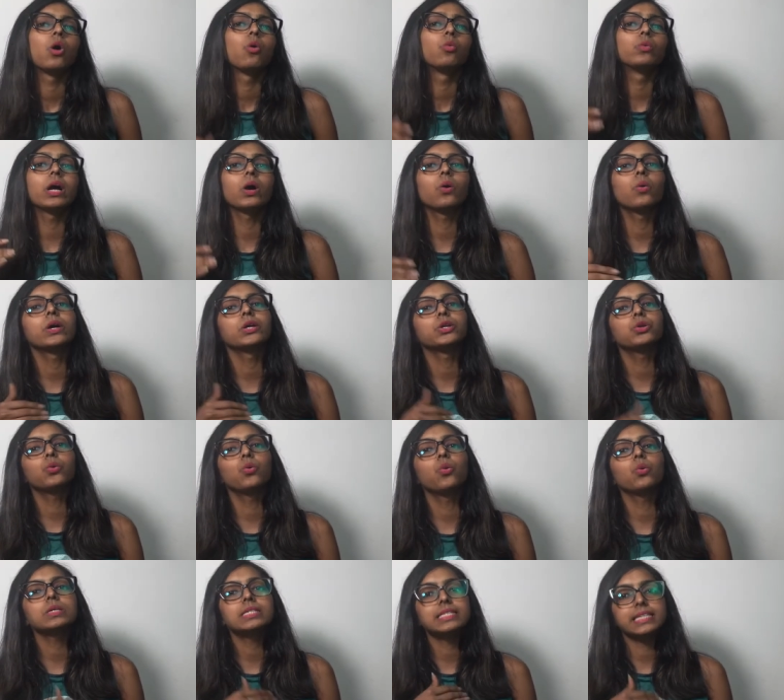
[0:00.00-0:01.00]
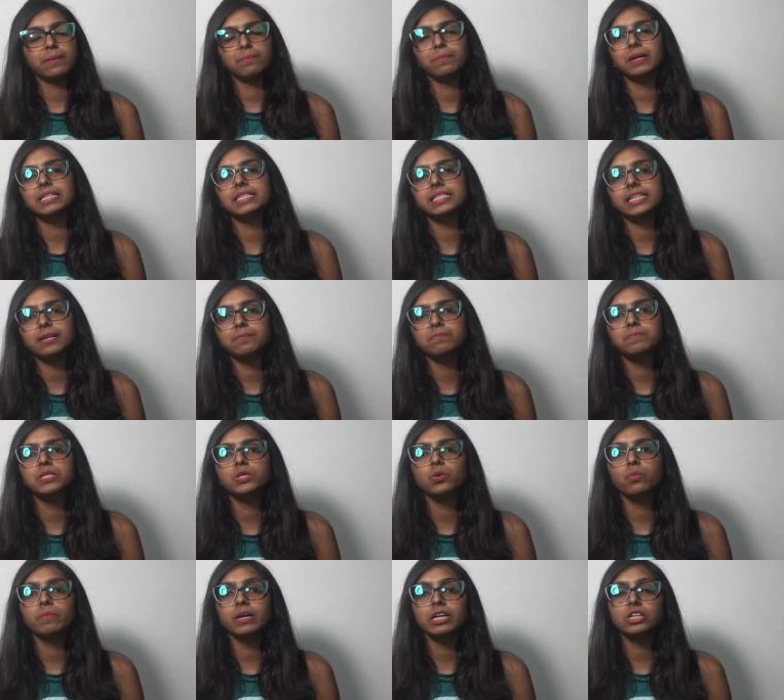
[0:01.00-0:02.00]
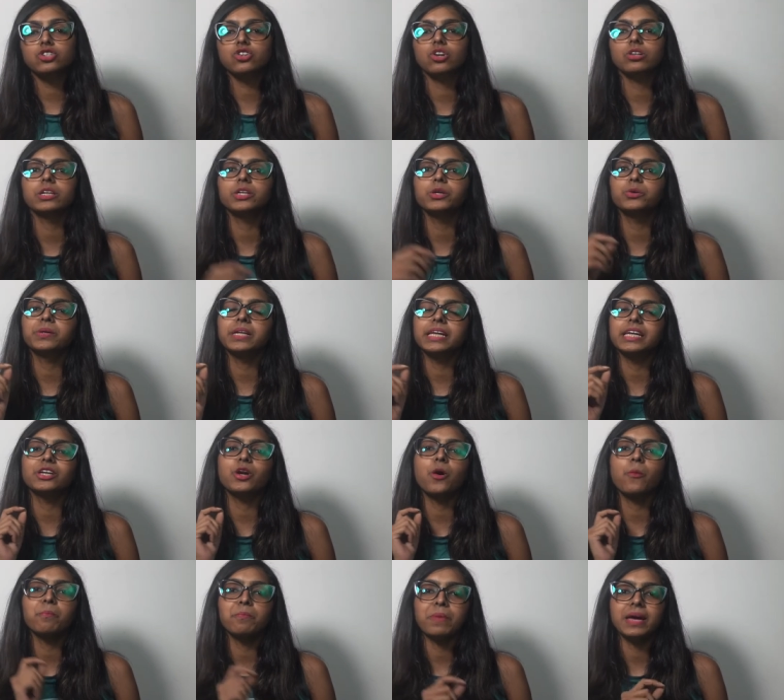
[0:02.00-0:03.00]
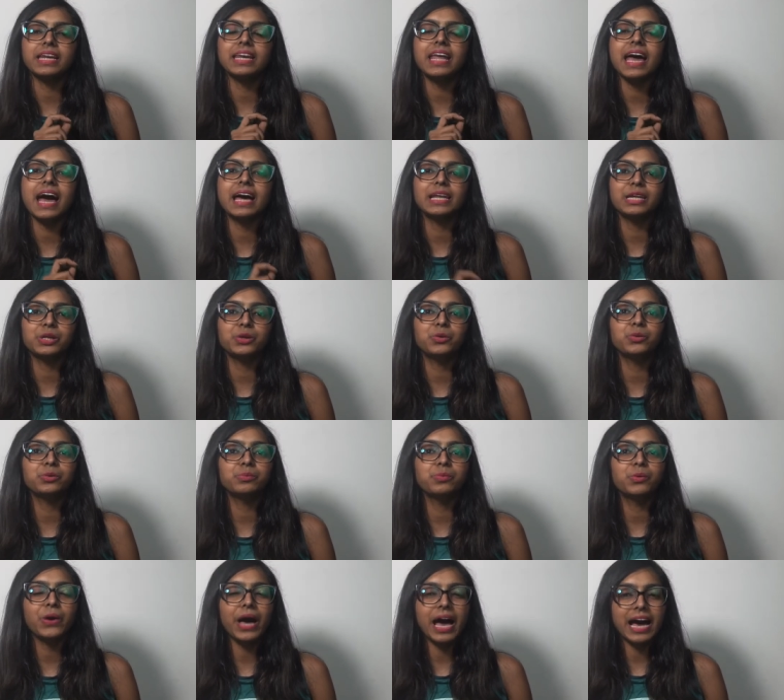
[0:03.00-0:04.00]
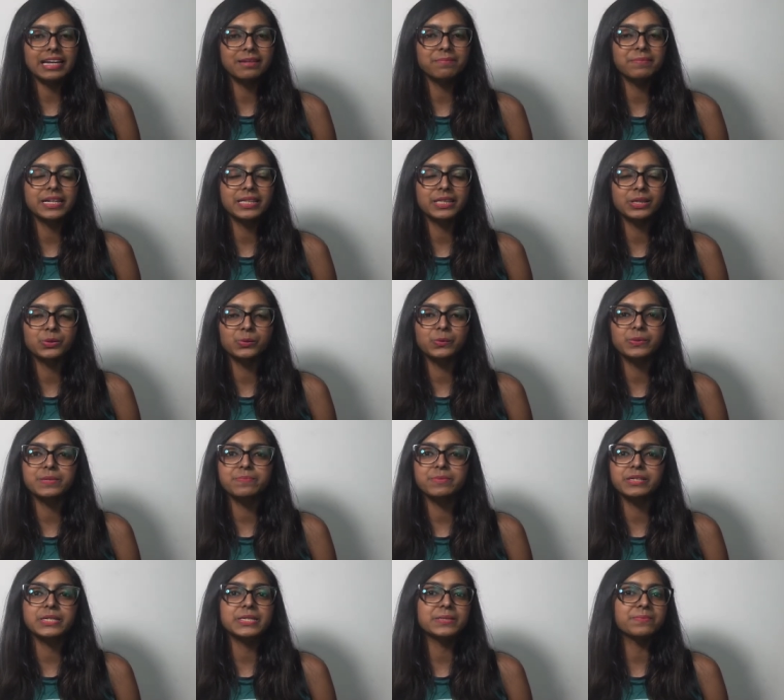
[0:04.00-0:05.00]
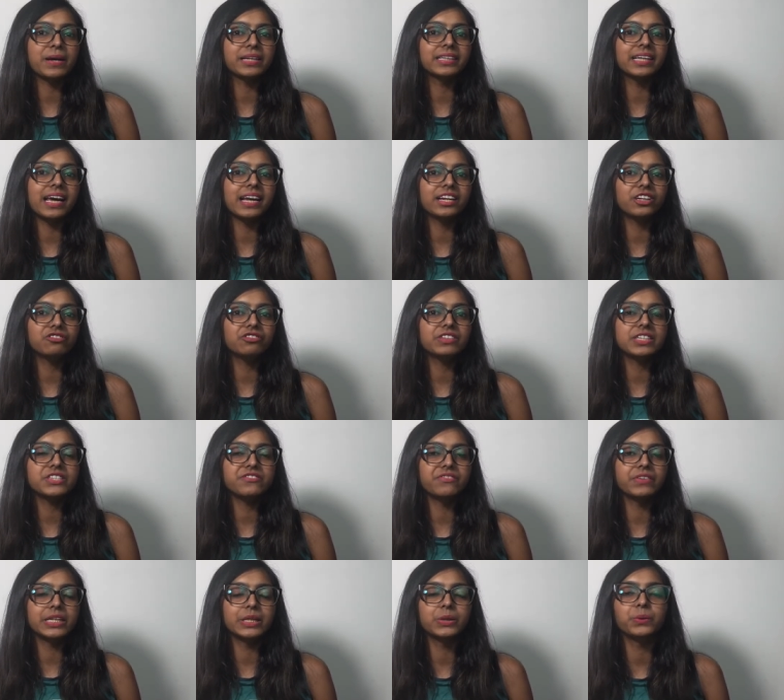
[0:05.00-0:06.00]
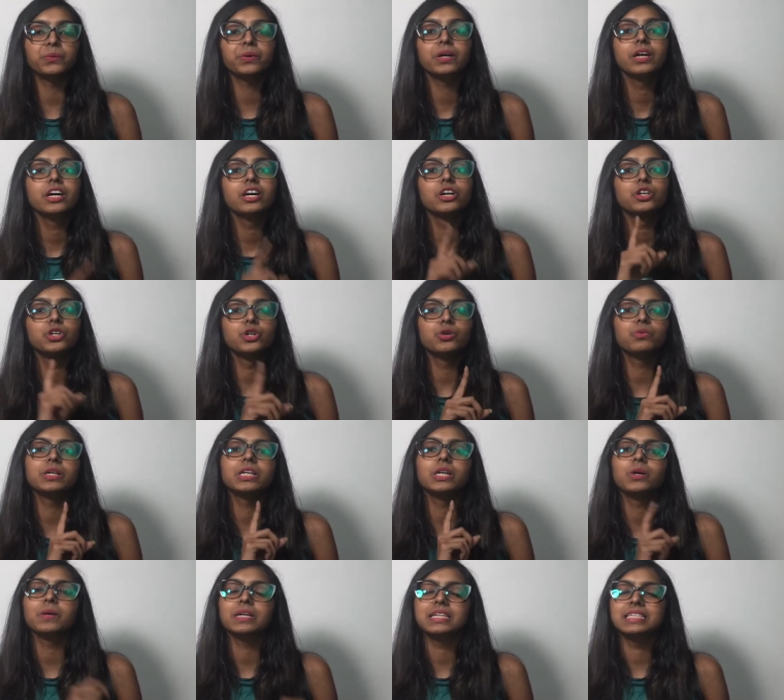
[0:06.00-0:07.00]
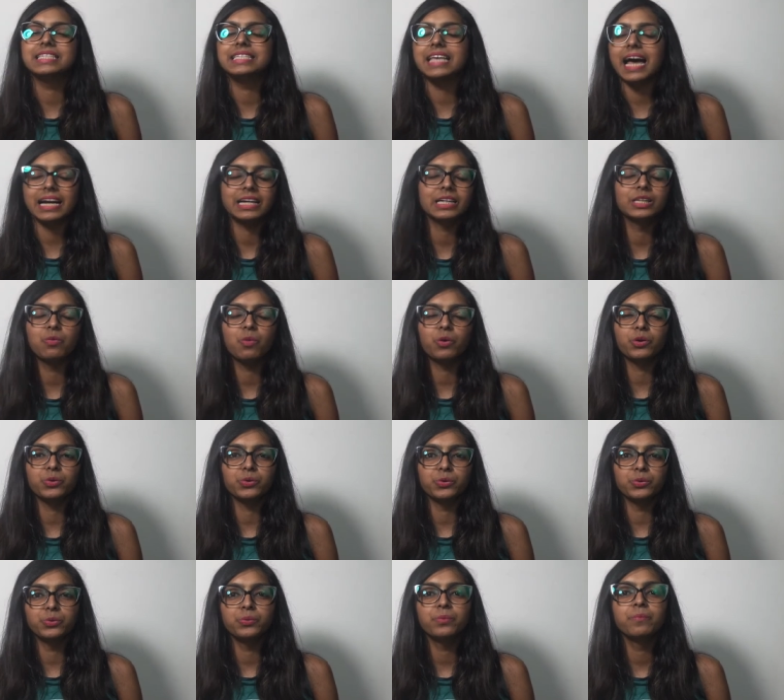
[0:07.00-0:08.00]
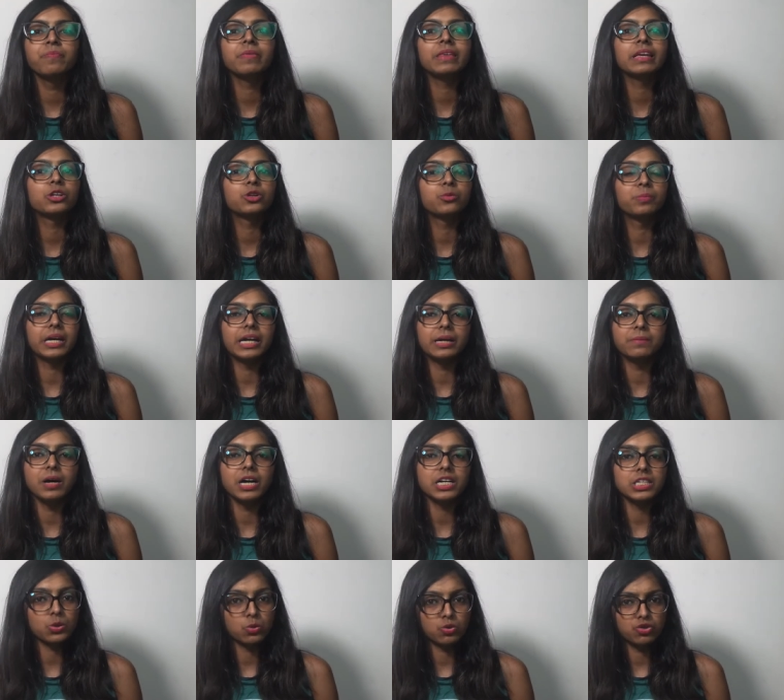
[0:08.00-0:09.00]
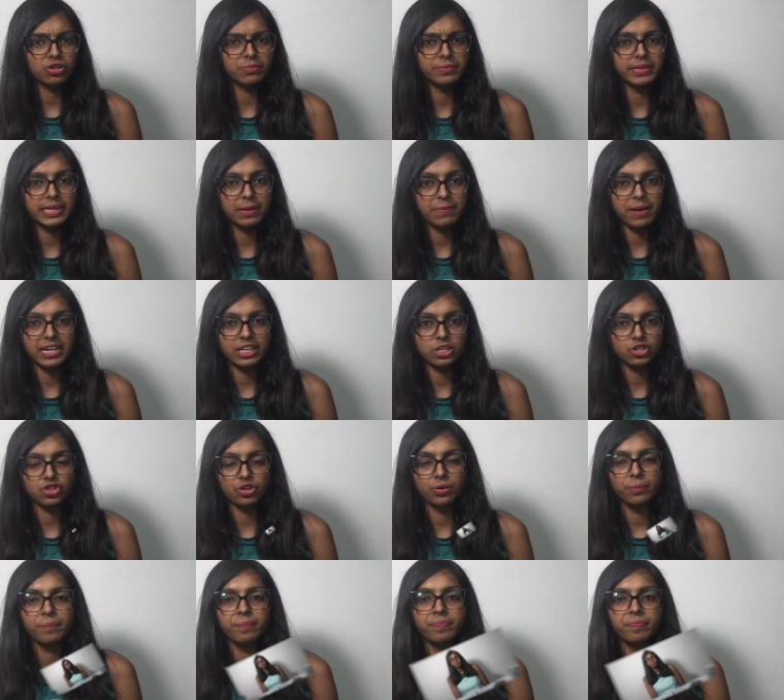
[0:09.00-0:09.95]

We are going to go step by step so make sure that you take your pen and a notebook and make the notes because by the end of this video you will know exactly what to do to become a social media manager.